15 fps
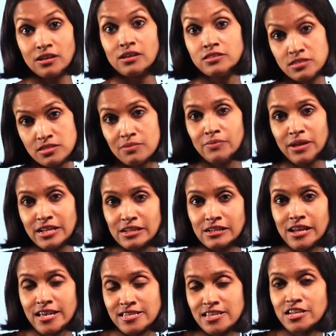It's a
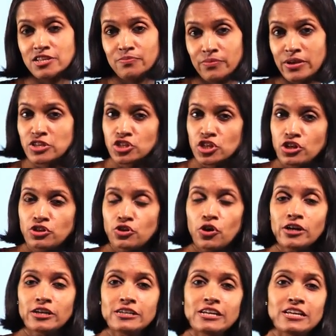metal, as I mentioned you
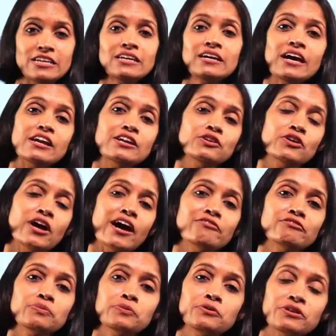all earlier, and you have
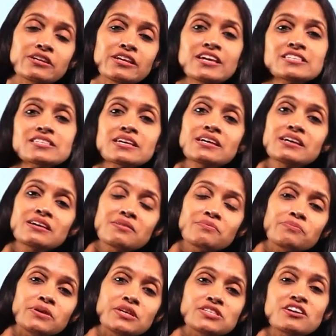to put this
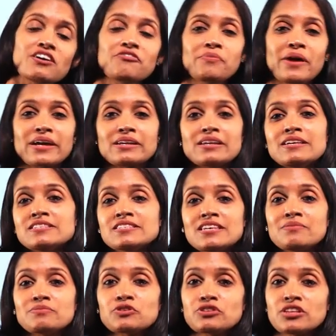piece of
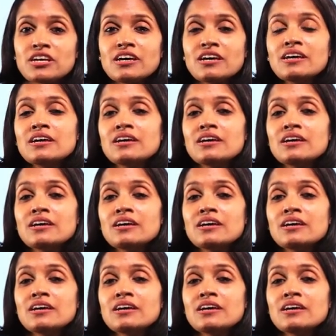magnesium to the